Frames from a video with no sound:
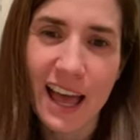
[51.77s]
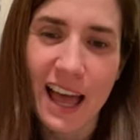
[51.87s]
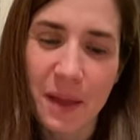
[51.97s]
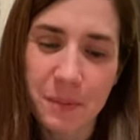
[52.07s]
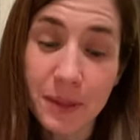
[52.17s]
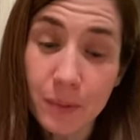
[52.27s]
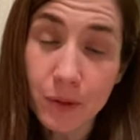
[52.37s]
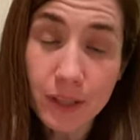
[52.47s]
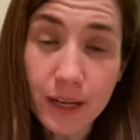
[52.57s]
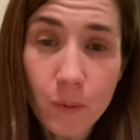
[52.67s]
Um, but the
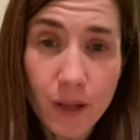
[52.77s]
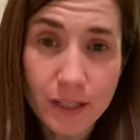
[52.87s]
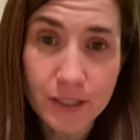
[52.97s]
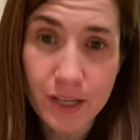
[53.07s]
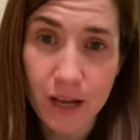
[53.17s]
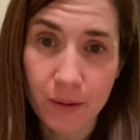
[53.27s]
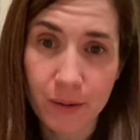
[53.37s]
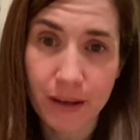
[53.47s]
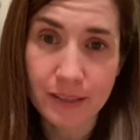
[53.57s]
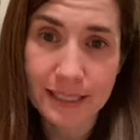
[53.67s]
book that I wanted to talk
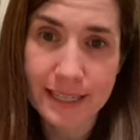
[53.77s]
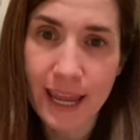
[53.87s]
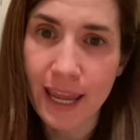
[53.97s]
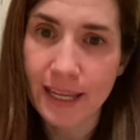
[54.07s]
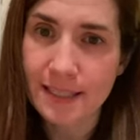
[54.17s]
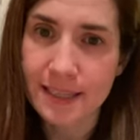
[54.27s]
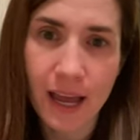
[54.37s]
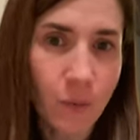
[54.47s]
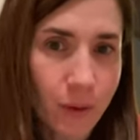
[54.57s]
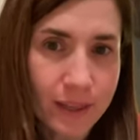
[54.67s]
about today is
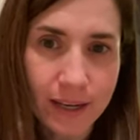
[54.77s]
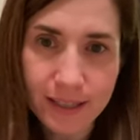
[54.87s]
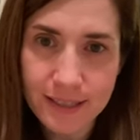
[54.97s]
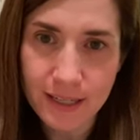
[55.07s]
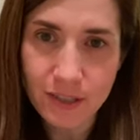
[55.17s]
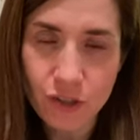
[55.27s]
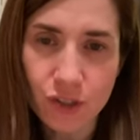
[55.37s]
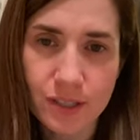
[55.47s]
not one that I teach,